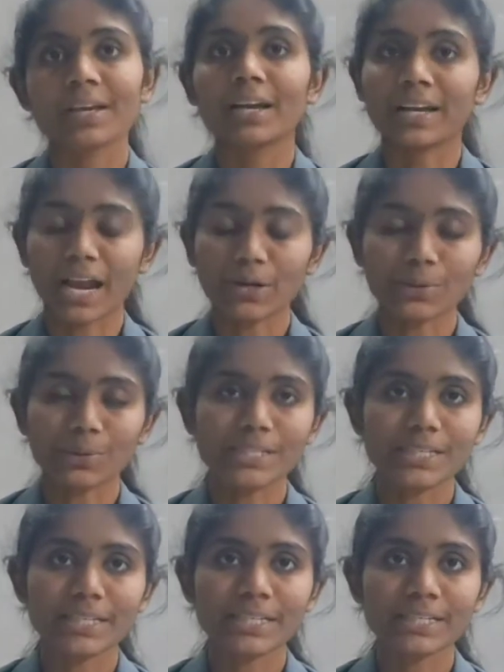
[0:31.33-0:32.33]

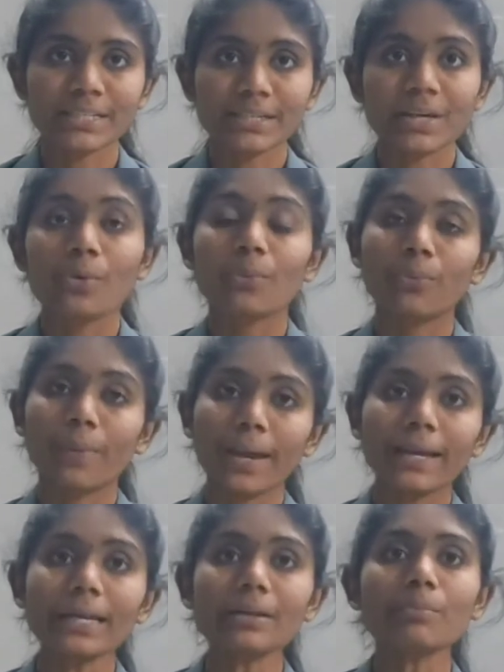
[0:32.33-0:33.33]
Nitrogen is
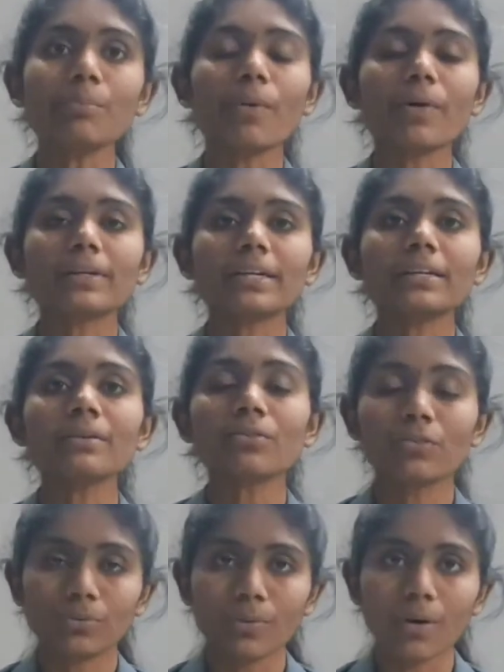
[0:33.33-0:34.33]
very important
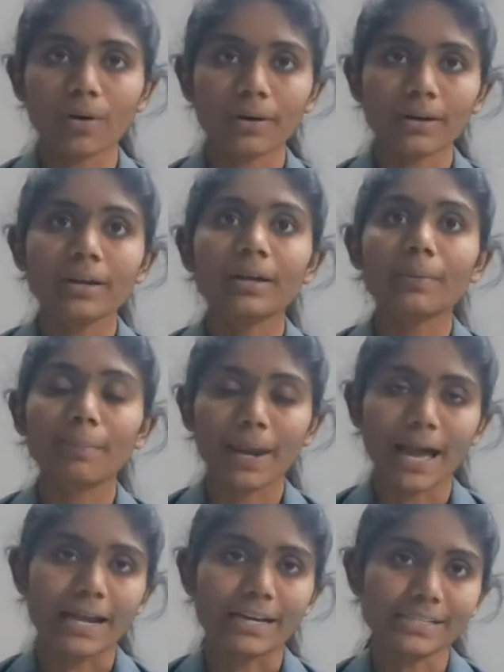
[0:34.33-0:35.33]
for
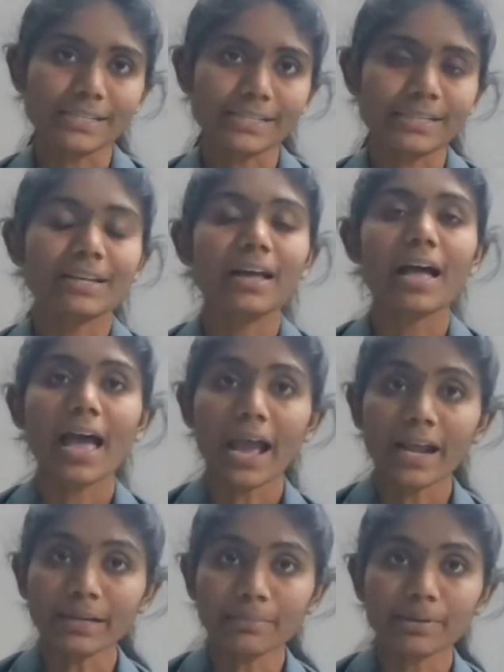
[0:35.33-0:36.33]
plants,
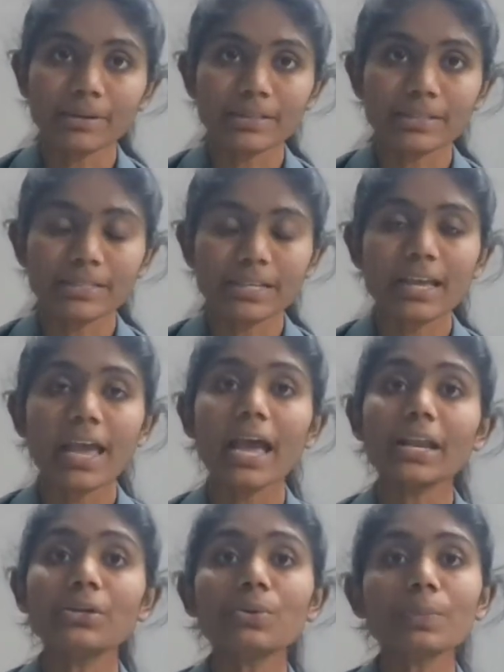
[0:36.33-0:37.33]
animals
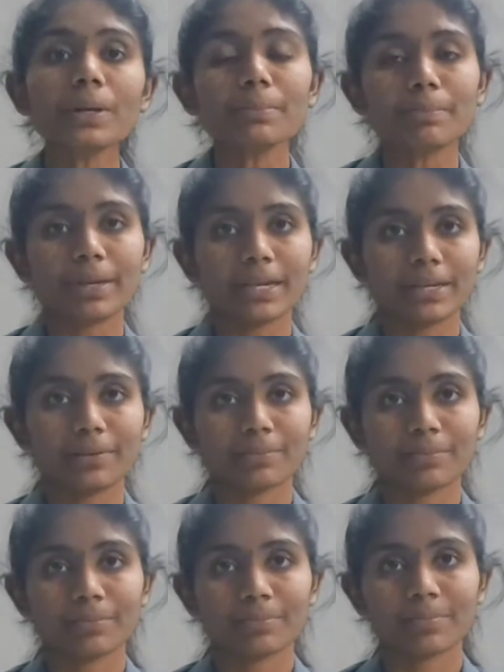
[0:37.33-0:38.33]
and human beings.
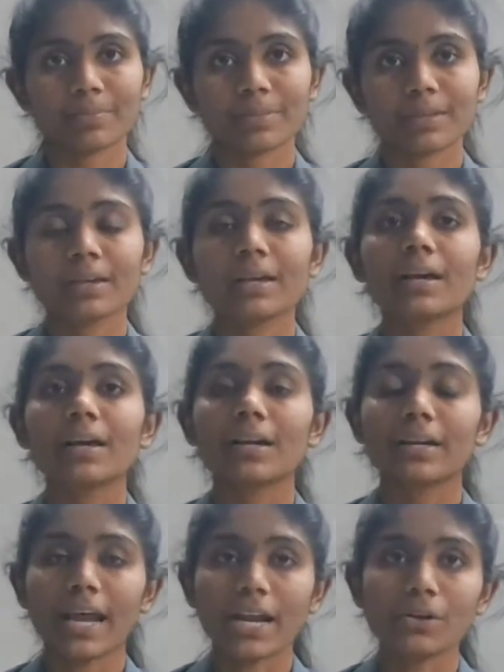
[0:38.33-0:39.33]

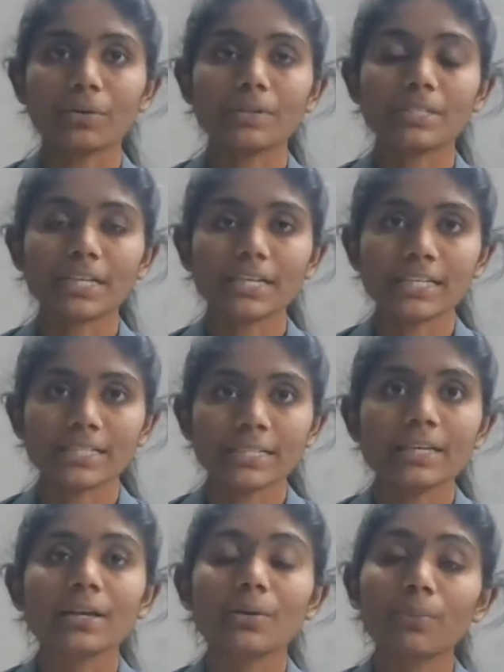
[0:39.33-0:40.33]
Nitrogen is
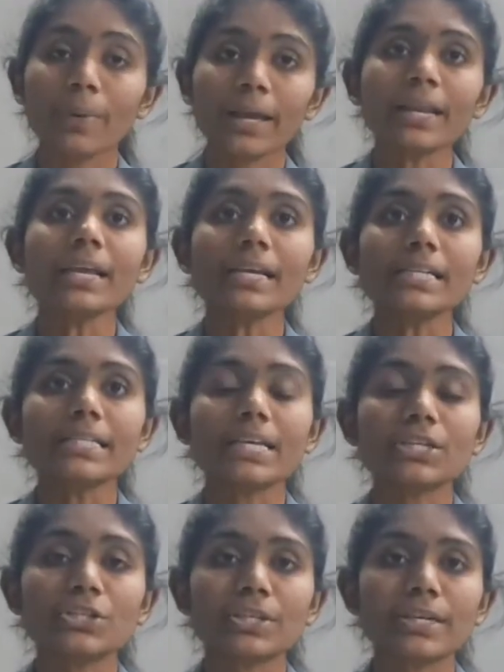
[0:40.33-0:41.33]
very
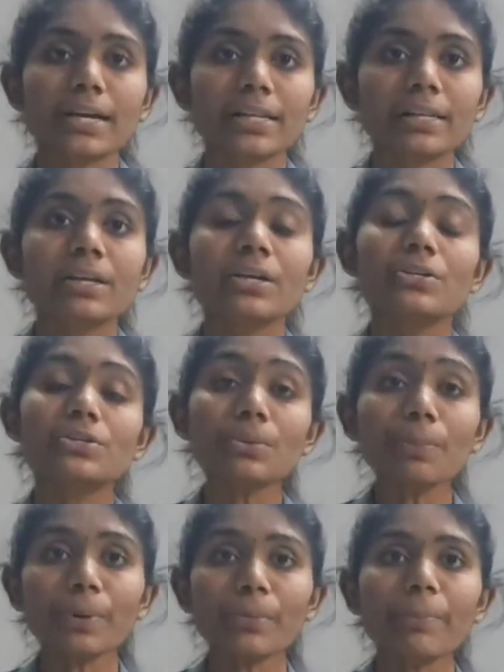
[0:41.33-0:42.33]
essential to
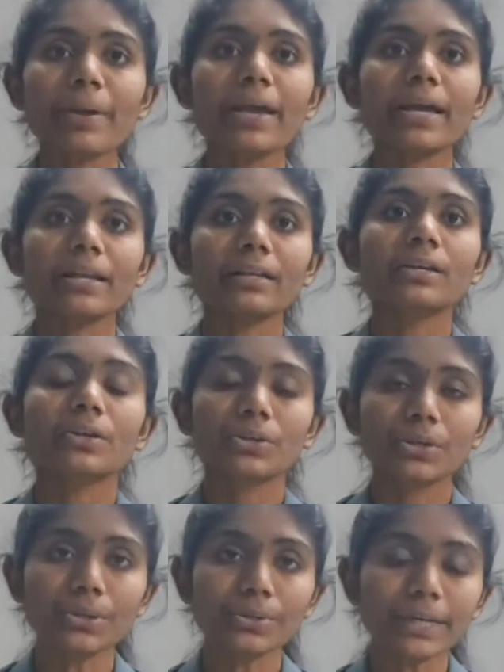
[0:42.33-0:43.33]
prepare
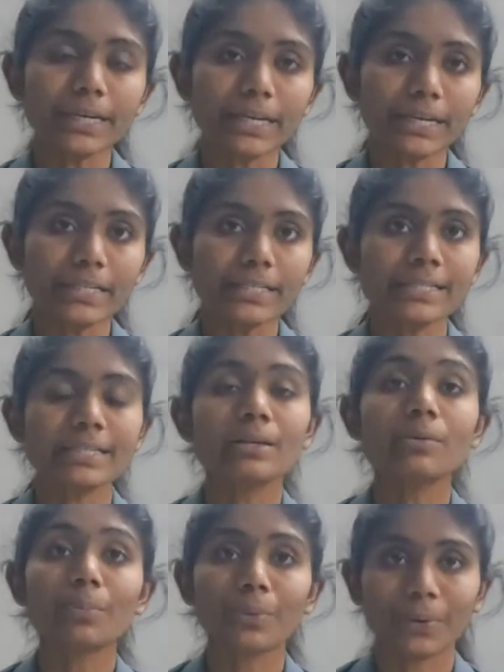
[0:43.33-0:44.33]
nutrients,
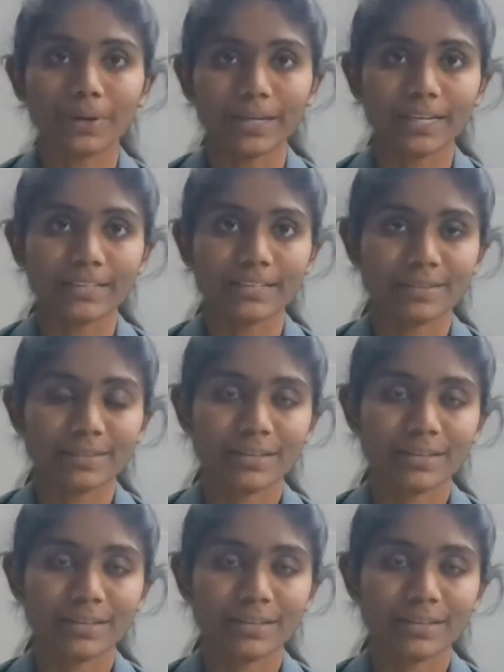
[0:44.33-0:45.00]
proteins.